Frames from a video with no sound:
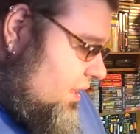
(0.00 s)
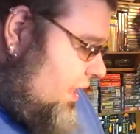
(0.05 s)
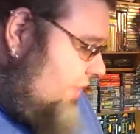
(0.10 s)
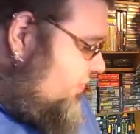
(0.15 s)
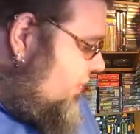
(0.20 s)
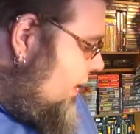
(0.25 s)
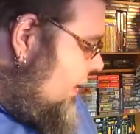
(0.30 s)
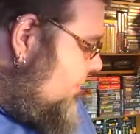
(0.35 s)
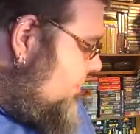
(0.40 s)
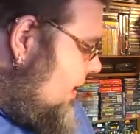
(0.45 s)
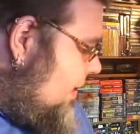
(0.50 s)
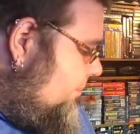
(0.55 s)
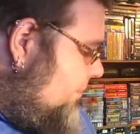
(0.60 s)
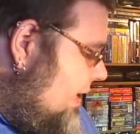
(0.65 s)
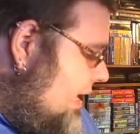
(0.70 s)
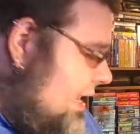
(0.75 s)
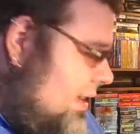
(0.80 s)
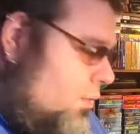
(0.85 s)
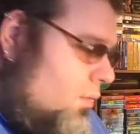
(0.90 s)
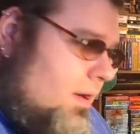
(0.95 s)
I thought about
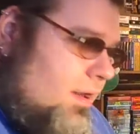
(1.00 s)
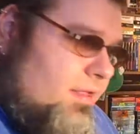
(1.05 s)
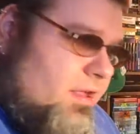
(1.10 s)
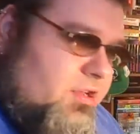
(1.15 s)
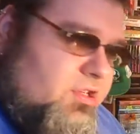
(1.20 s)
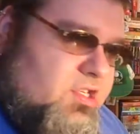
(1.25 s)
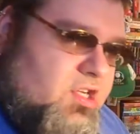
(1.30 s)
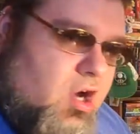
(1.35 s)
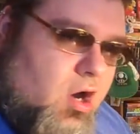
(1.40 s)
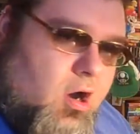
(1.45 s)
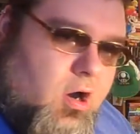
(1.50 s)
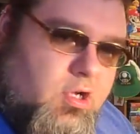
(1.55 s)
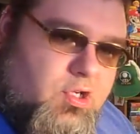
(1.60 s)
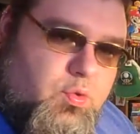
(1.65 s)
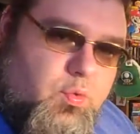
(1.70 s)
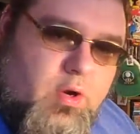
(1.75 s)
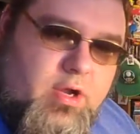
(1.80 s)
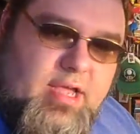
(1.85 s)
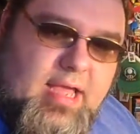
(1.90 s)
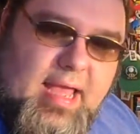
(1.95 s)
buying one of those
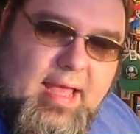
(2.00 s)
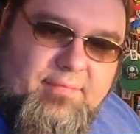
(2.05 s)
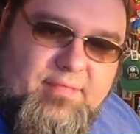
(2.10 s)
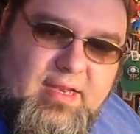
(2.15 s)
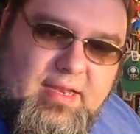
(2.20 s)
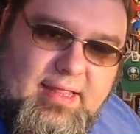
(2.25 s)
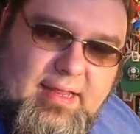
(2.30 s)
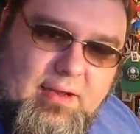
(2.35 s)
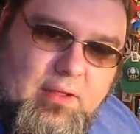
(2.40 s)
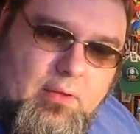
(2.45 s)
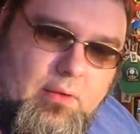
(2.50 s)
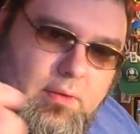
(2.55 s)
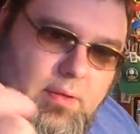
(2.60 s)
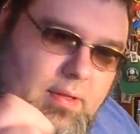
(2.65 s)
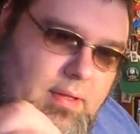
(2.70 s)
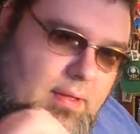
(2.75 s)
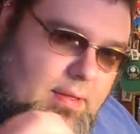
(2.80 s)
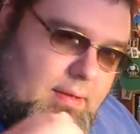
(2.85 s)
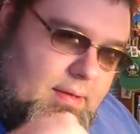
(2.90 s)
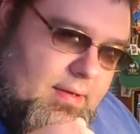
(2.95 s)
carts where you have the little
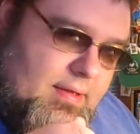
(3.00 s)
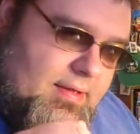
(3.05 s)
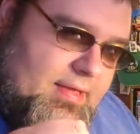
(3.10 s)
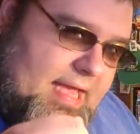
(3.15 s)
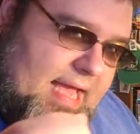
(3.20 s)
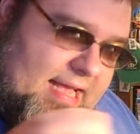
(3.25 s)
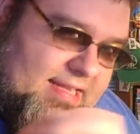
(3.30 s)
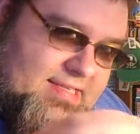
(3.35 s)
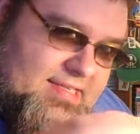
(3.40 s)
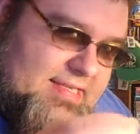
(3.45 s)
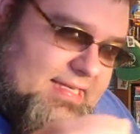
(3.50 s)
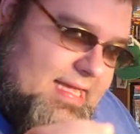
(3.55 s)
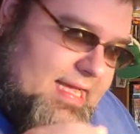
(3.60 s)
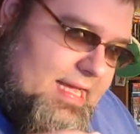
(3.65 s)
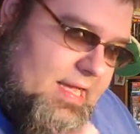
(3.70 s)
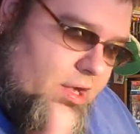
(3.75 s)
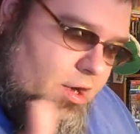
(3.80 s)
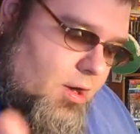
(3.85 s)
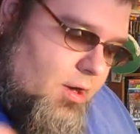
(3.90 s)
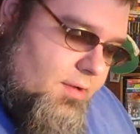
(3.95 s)

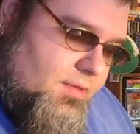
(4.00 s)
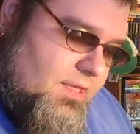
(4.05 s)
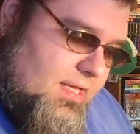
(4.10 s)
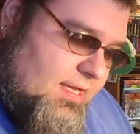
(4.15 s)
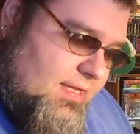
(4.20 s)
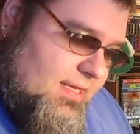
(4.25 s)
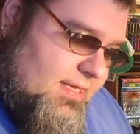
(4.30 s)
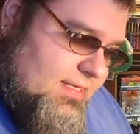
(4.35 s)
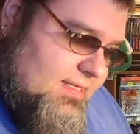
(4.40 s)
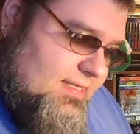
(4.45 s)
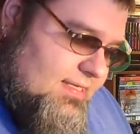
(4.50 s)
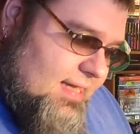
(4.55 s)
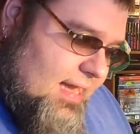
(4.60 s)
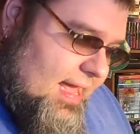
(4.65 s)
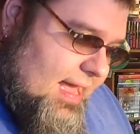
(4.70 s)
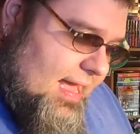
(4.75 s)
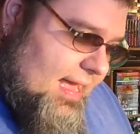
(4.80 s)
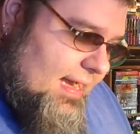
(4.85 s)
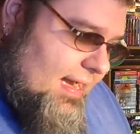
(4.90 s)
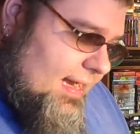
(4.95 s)
SD card thing that you
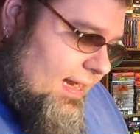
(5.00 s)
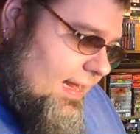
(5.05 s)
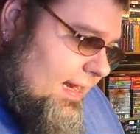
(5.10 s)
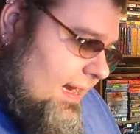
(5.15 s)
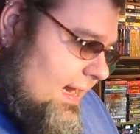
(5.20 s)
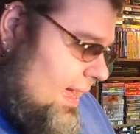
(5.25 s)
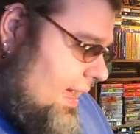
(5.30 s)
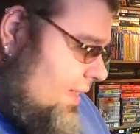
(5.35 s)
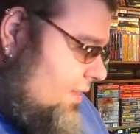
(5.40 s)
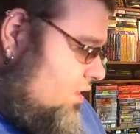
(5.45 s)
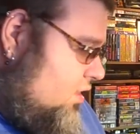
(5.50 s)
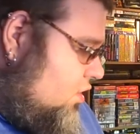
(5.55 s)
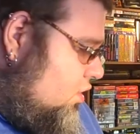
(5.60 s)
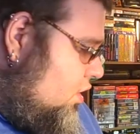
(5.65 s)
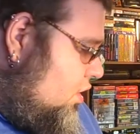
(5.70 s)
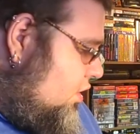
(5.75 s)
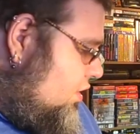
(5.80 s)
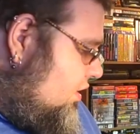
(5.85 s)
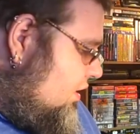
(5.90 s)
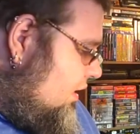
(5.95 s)
slide in, and you
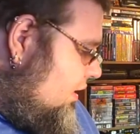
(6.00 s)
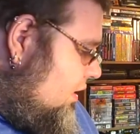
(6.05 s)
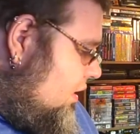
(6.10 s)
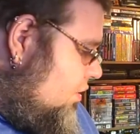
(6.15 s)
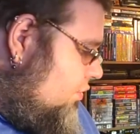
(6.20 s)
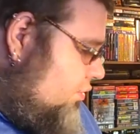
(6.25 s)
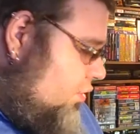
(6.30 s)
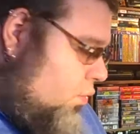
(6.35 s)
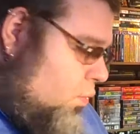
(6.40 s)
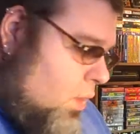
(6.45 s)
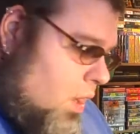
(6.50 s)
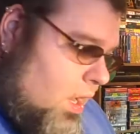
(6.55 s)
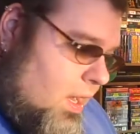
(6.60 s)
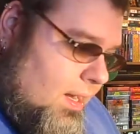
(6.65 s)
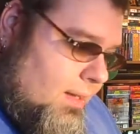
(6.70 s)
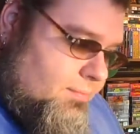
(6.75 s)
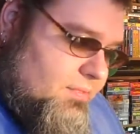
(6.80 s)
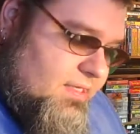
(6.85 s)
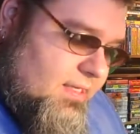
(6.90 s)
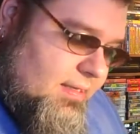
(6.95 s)
know, you can load the
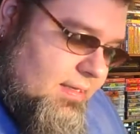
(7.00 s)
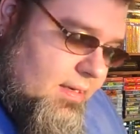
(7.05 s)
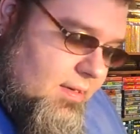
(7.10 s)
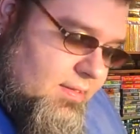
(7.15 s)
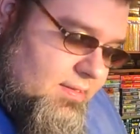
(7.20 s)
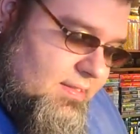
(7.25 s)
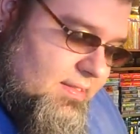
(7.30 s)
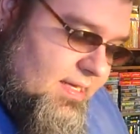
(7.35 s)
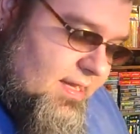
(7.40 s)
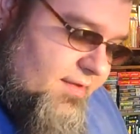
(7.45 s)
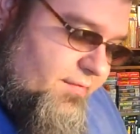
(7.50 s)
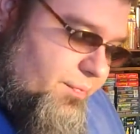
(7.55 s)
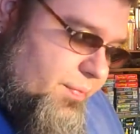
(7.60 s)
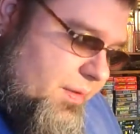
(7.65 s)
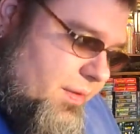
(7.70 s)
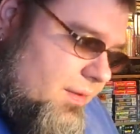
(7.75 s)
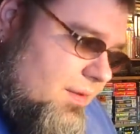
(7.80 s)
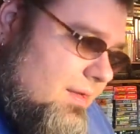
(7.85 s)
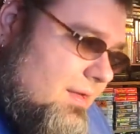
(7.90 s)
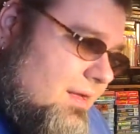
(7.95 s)
ROMs on there and stuff, but